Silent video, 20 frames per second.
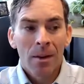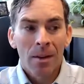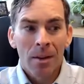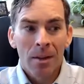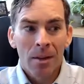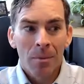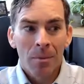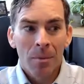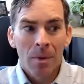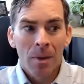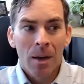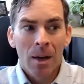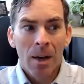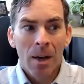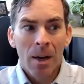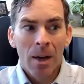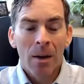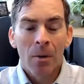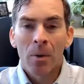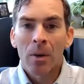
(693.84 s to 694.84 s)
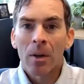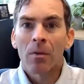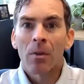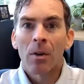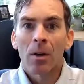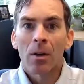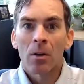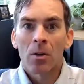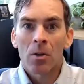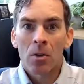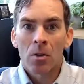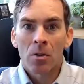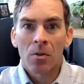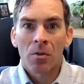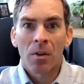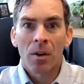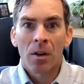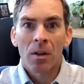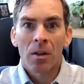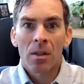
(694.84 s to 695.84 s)
I would even go so
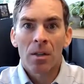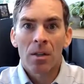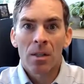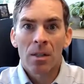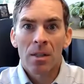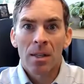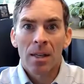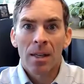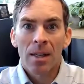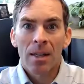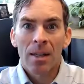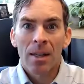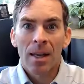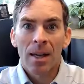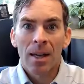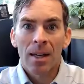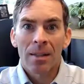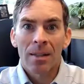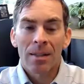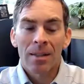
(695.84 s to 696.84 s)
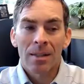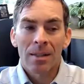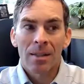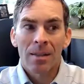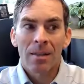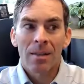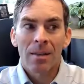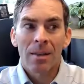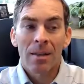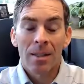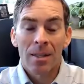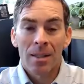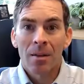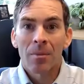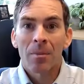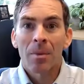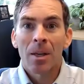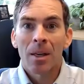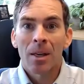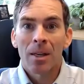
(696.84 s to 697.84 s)
far as to say that in
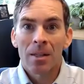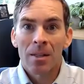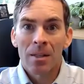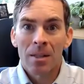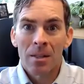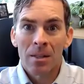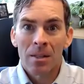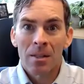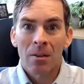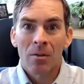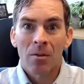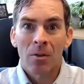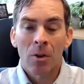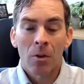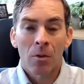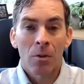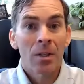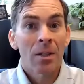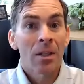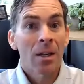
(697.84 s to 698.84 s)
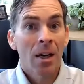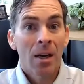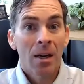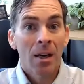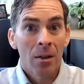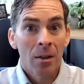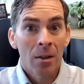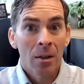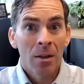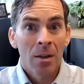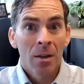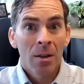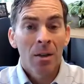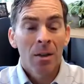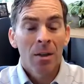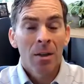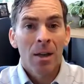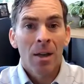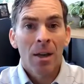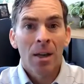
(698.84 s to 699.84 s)
some cases, if you're retired
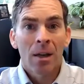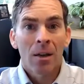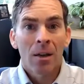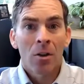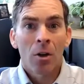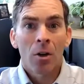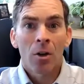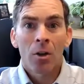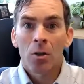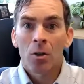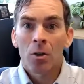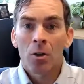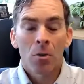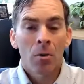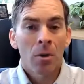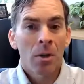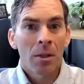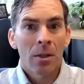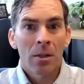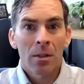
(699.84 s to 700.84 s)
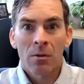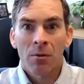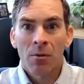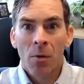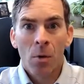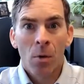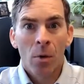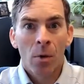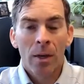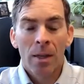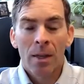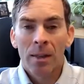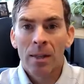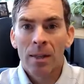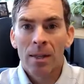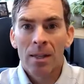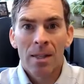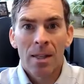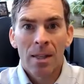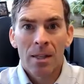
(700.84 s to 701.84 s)
and all you're doing is forwarding
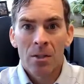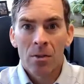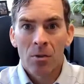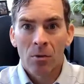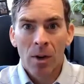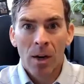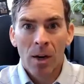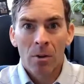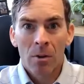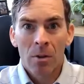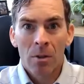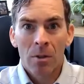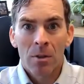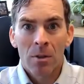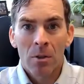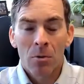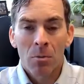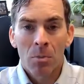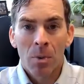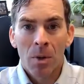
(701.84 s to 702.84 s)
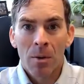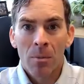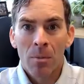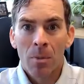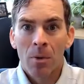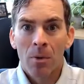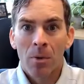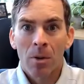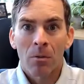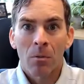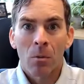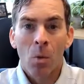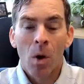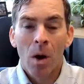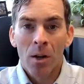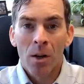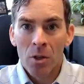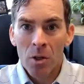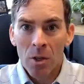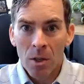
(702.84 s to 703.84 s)
these things around to people and
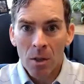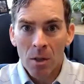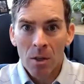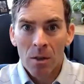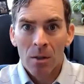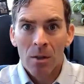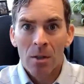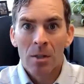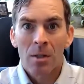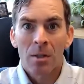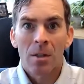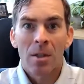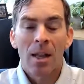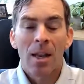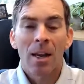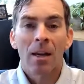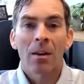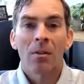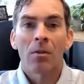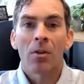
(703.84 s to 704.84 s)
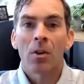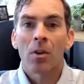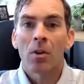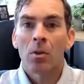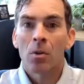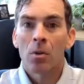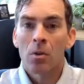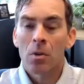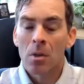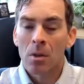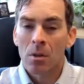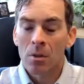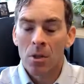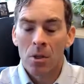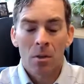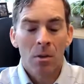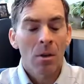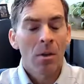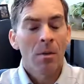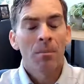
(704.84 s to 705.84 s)
watching all this negative news and
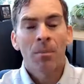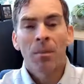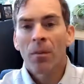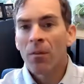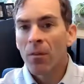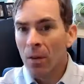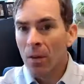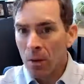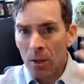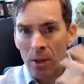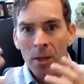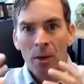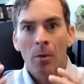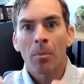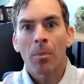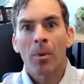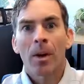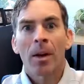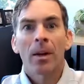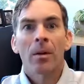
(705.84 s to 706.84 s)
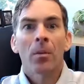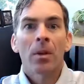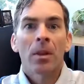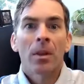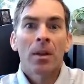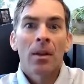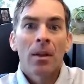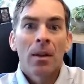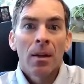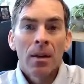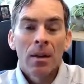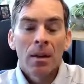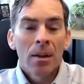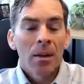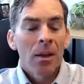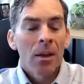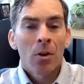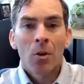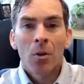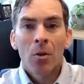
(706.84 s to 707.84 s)
just filling your brain with it,
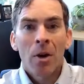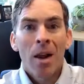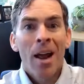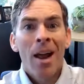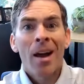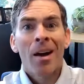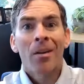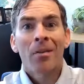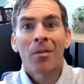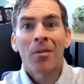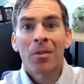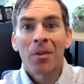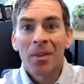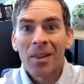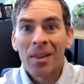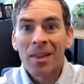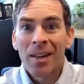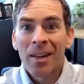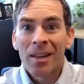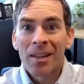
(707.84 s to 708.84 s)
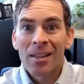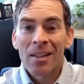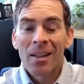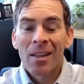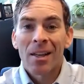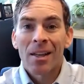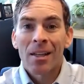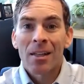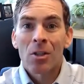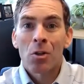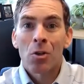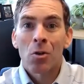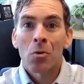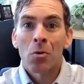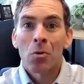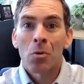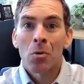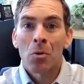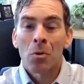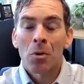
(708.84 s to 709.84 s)
you don't have things like
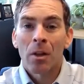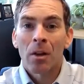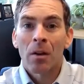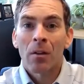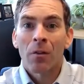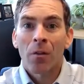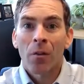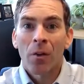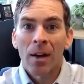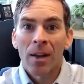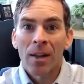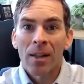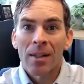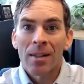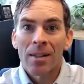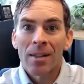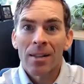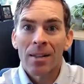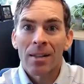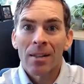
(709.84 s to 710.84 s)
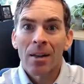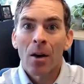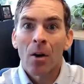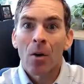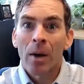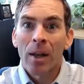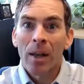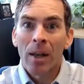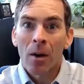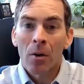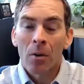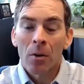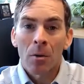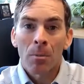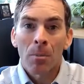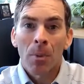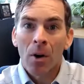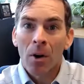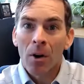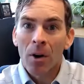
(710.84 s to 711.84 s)
school and friends and going out to
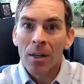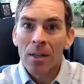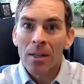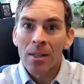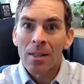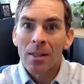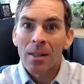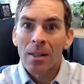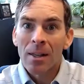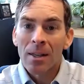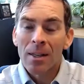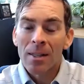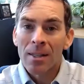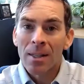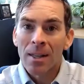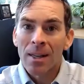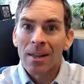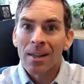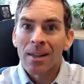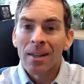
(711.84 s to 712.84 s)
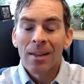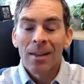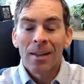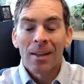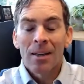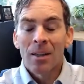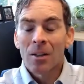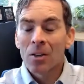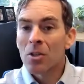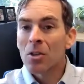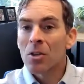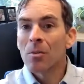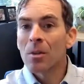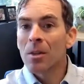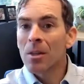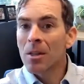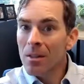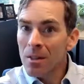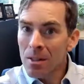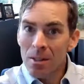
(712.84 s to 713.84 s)
parties and things that some of
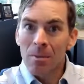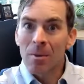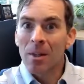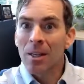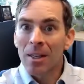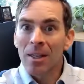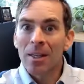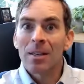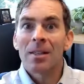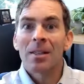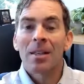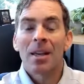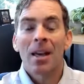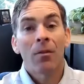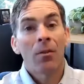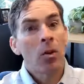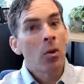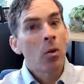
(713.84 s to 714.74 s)
the kids have.